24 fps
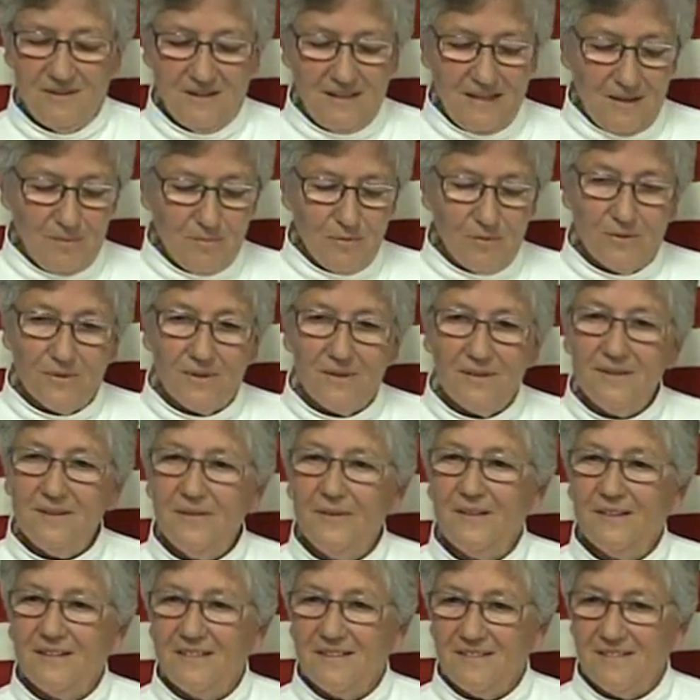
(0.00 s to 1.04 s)
Gabor
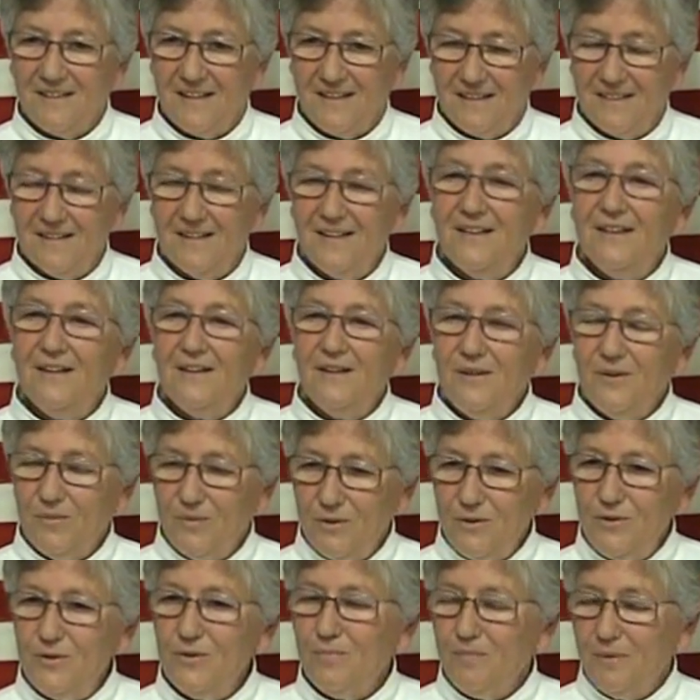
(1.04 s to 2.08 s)
and said,
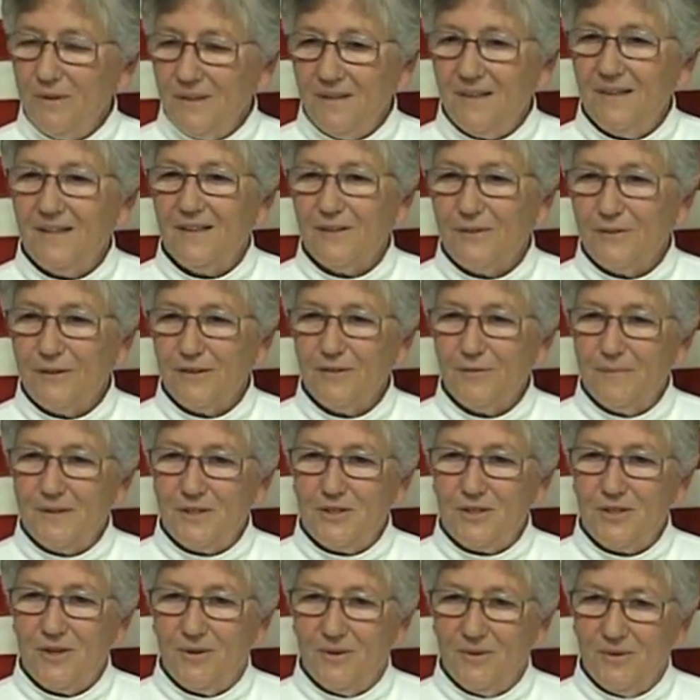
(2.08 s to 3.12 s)
would you put on a
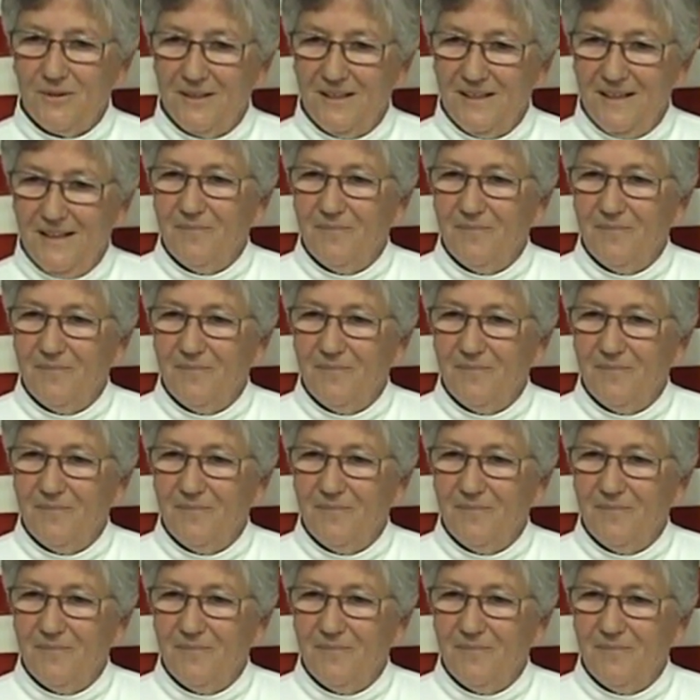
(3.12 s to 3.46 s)
Christmas show?